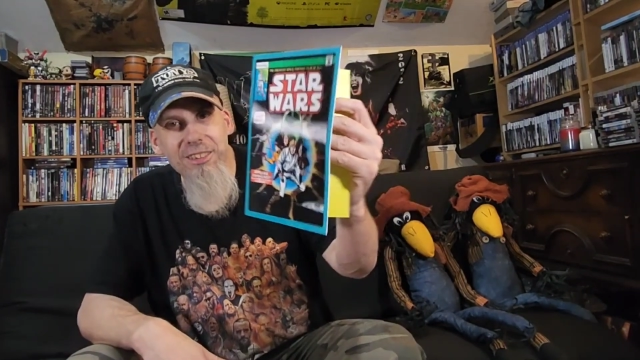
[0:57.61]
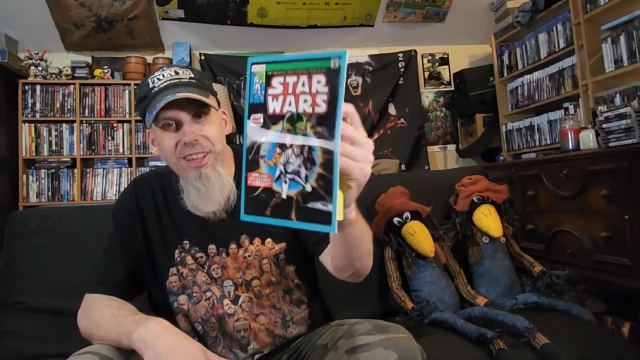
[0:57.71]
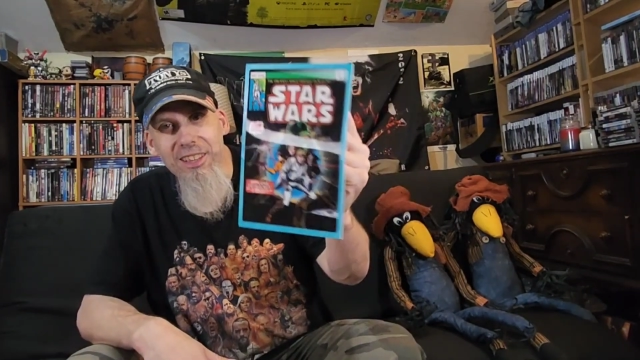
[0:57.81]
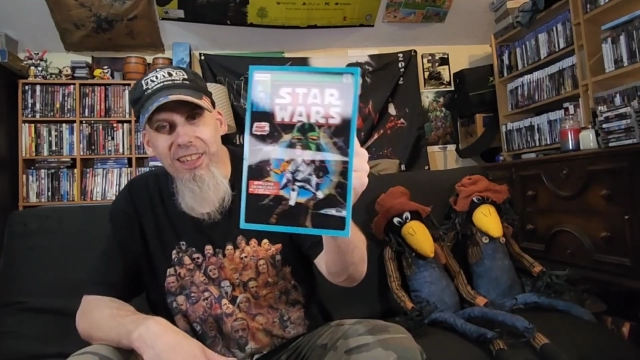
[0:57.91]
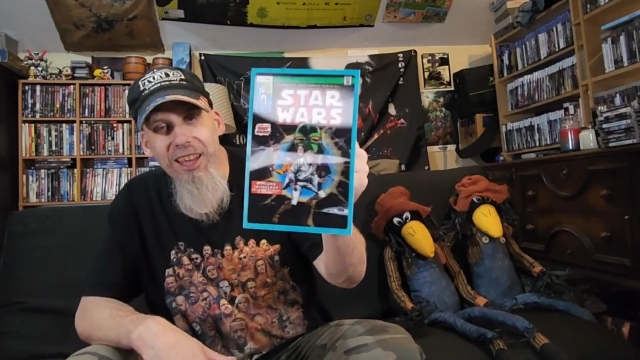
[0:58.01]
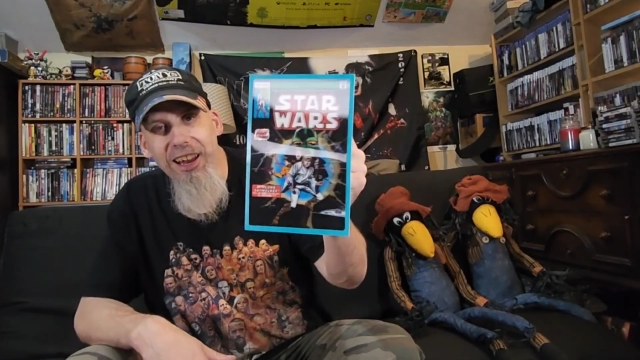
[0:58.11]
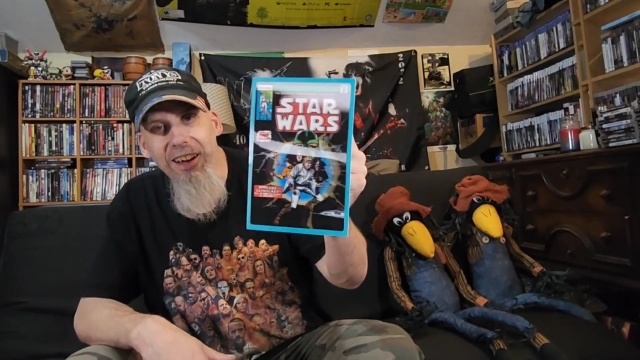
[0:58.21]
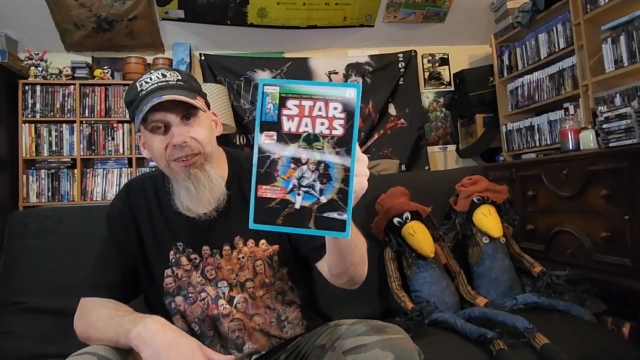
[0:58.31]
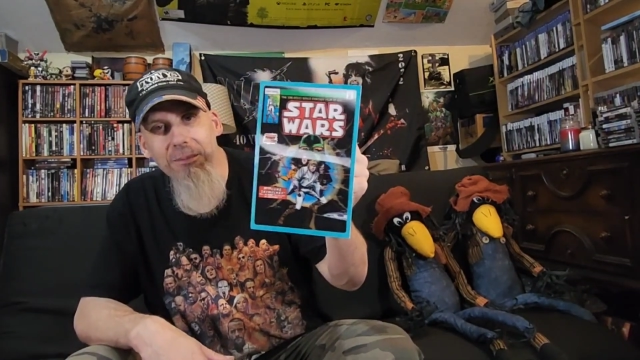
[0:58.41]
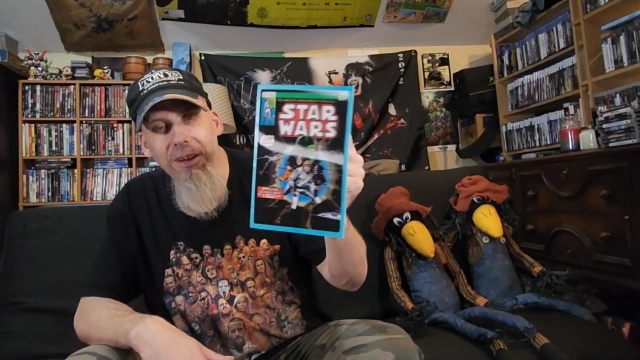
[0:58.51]
Check that
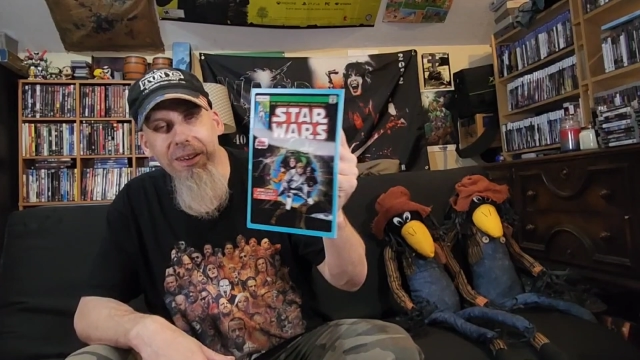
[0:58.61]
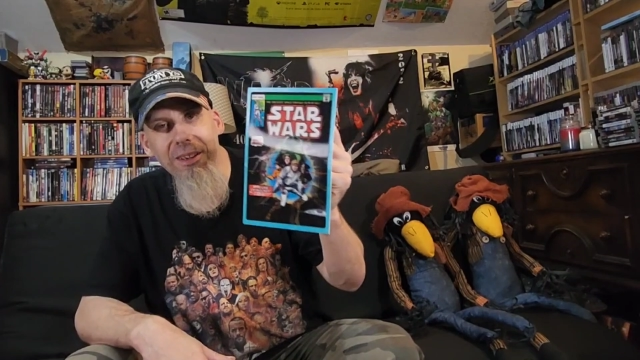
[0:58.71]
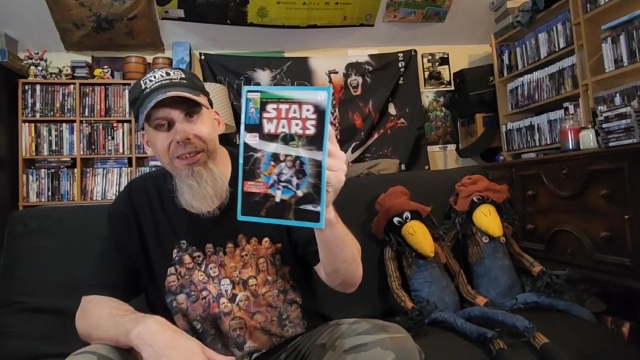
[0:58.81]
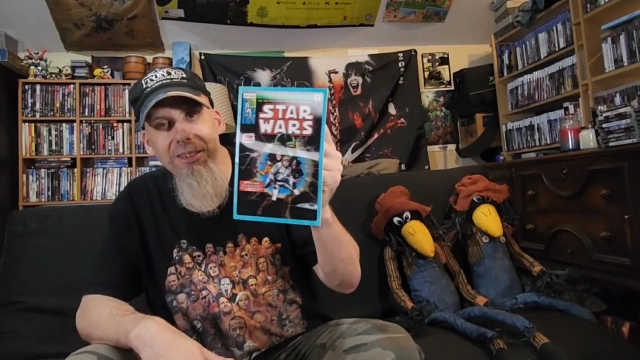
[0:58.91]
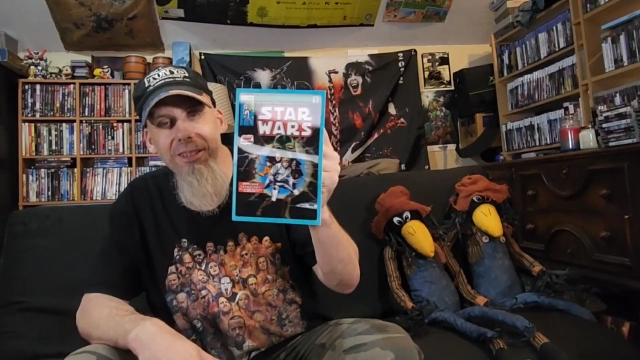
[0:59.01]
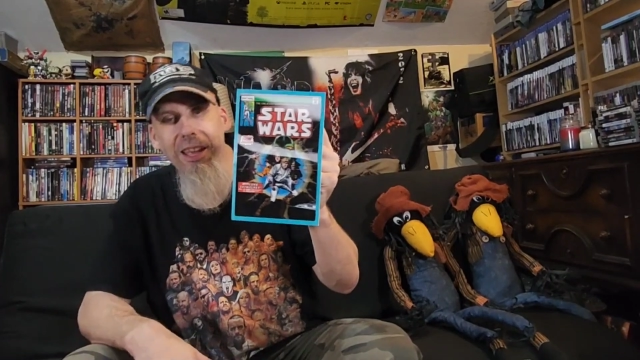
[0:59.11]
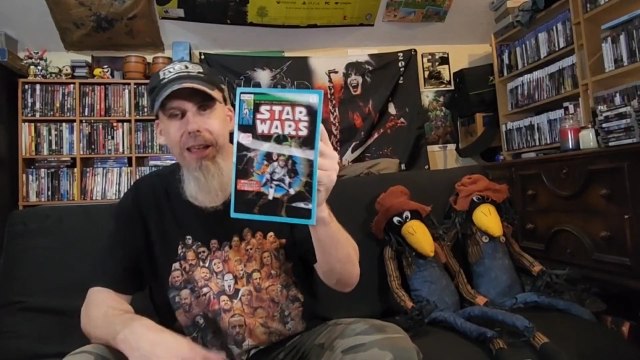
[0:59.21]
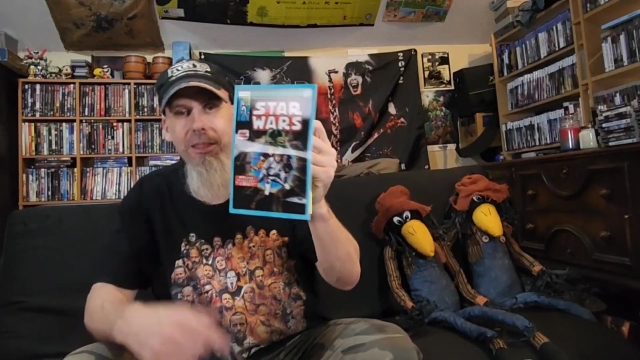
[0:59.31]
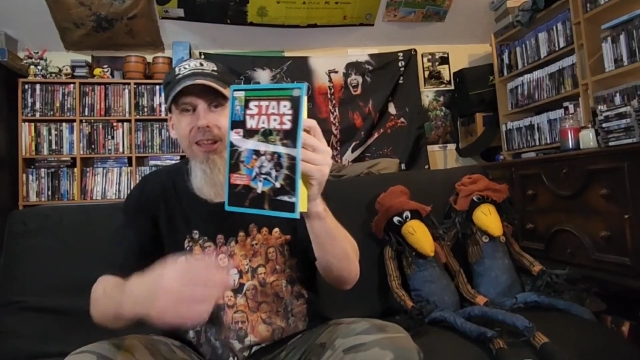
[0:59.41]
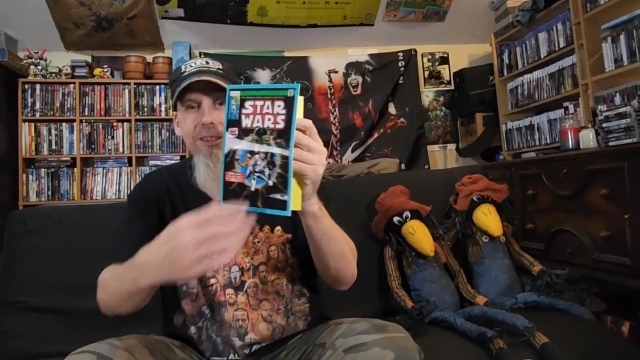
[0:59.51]
out. My she
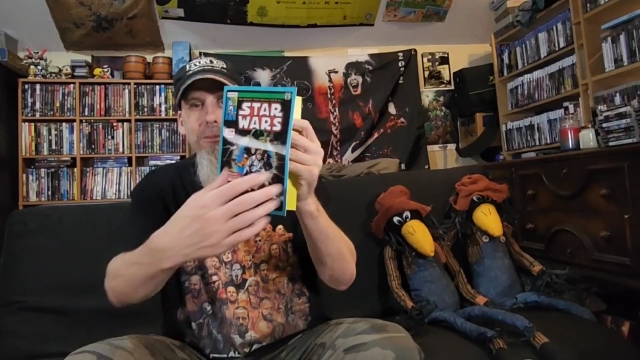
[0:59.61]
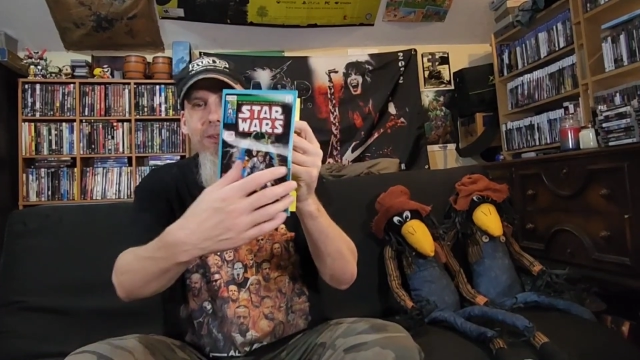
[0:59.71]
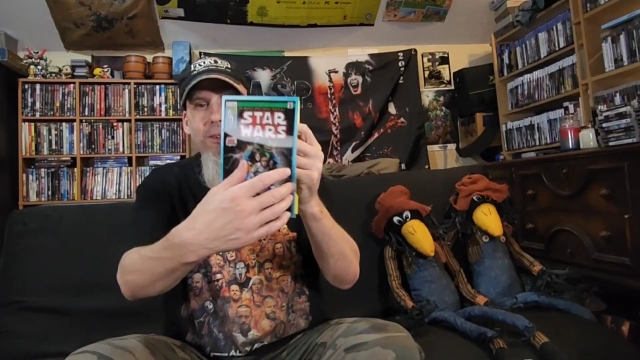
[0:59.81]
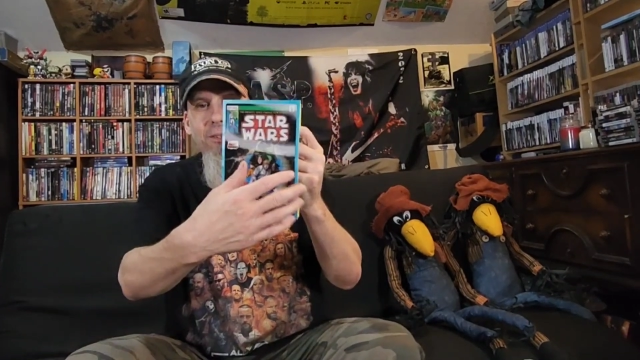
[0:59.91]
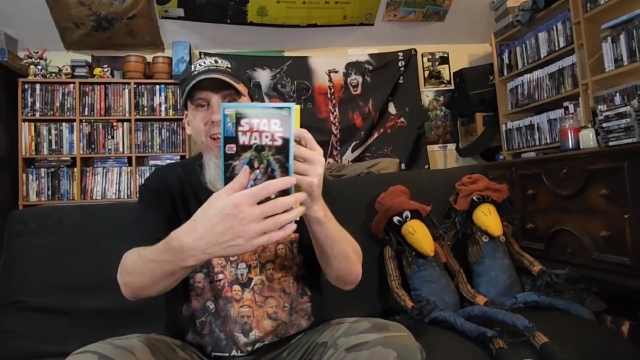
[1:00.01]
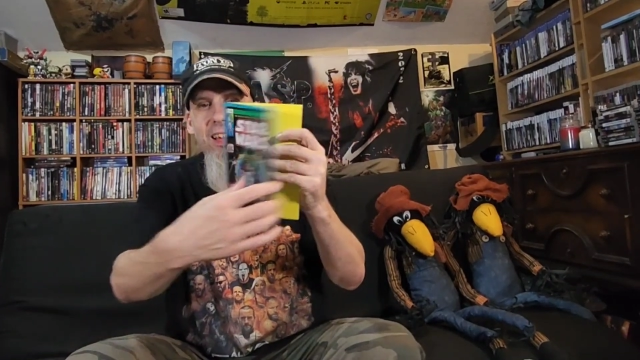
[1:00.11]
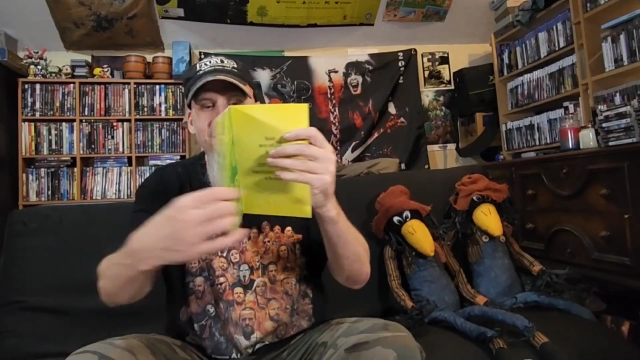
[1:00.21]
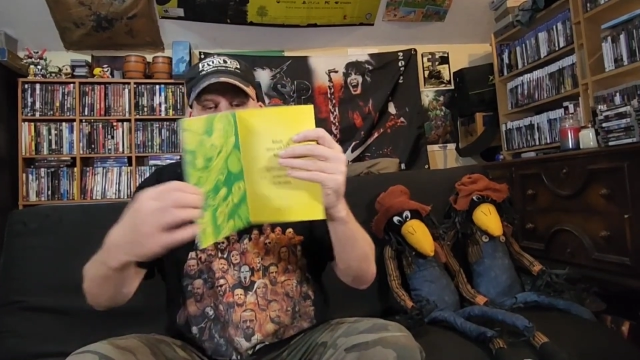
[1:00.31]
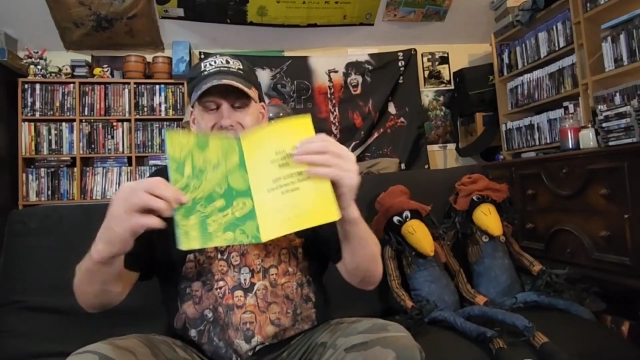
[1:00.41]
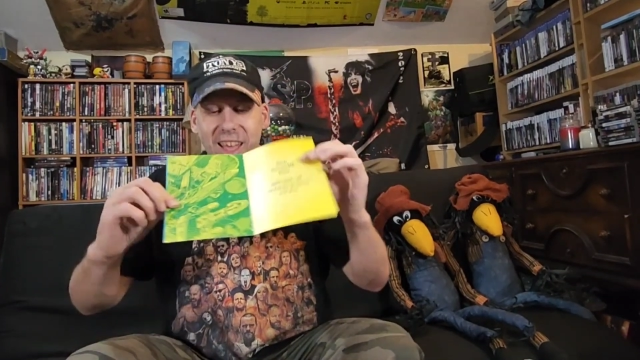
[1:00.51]
gave that to me for
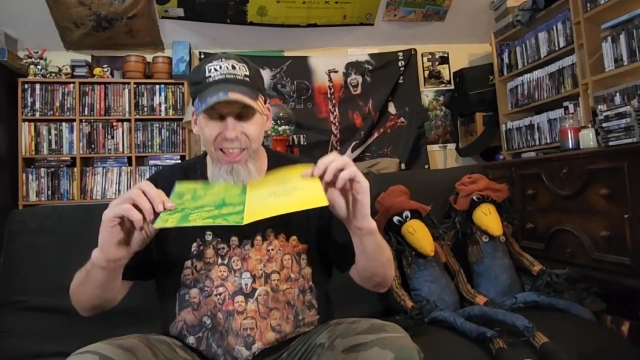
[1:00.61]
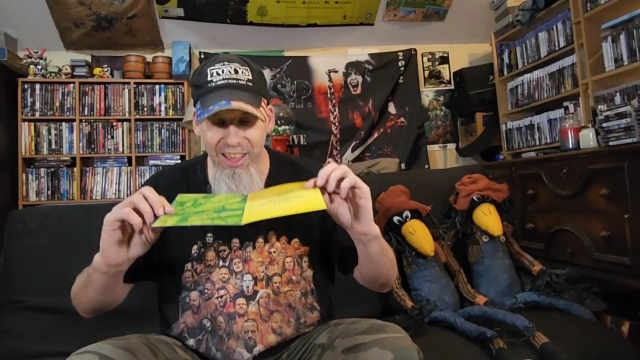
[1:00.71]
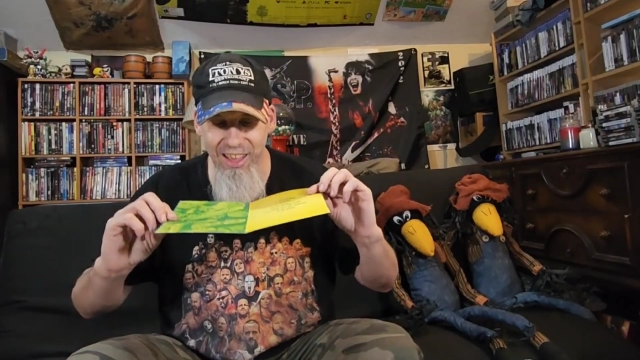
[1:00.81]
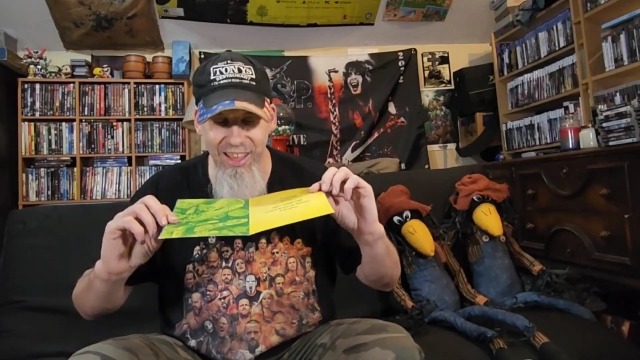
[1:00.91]
Father's Day.